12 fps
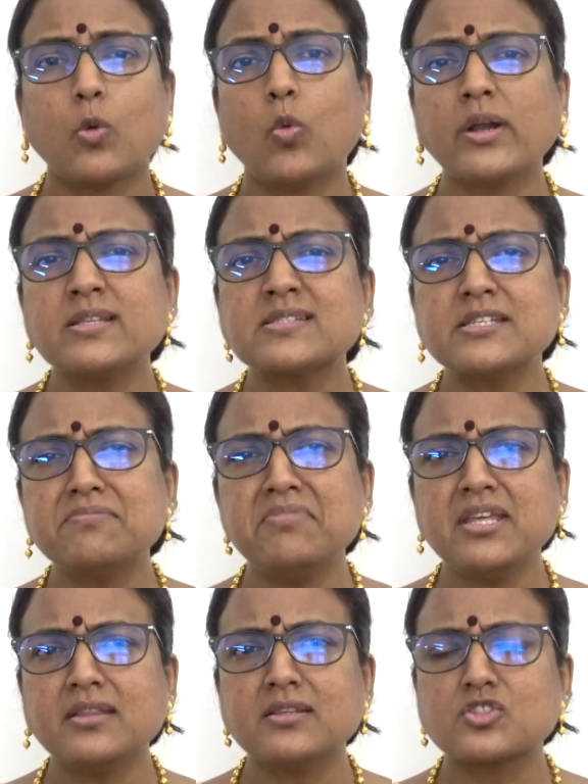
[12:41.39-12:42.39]
What does it
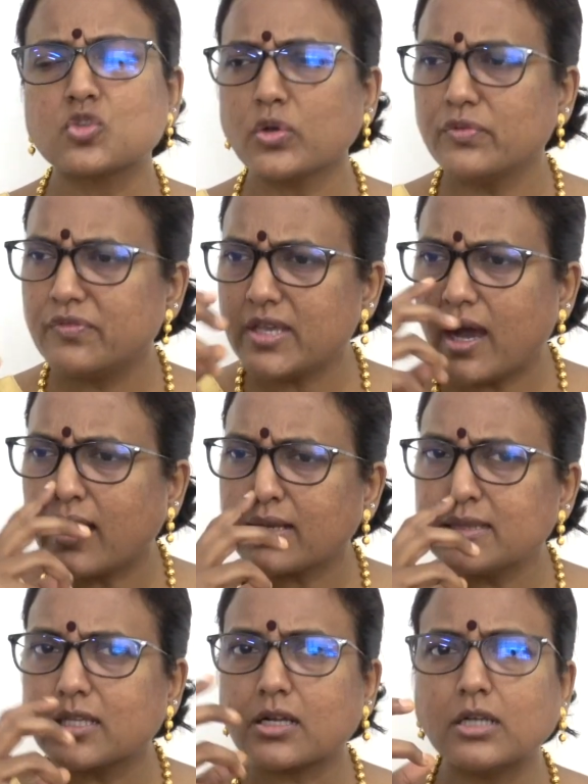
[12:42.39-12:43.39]
mean? So we are
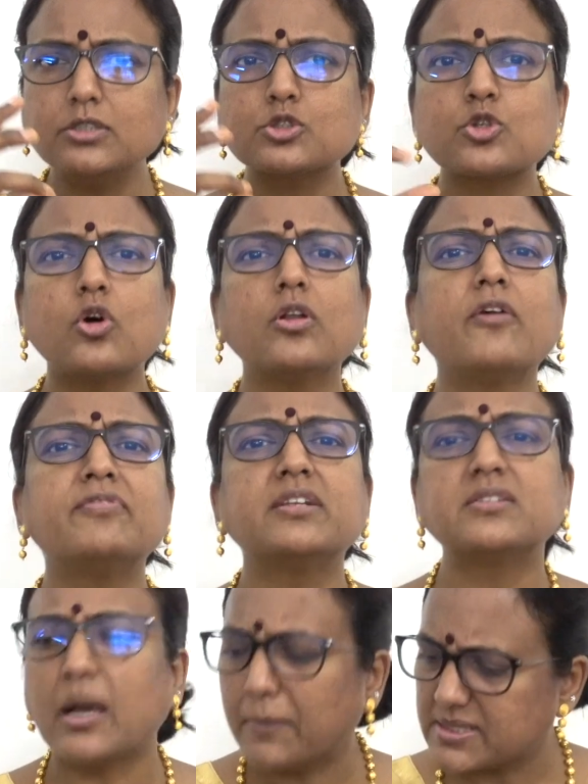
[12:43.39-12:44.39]
in the control of the
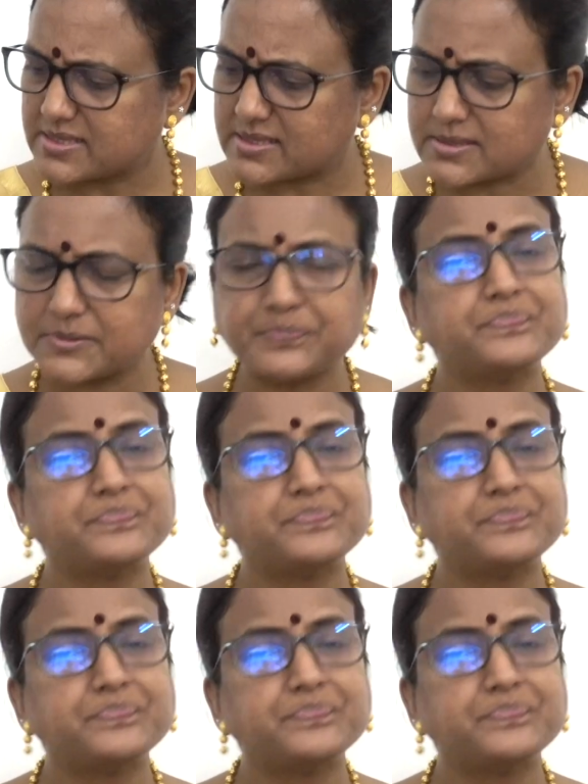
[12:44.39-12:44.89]
tamas,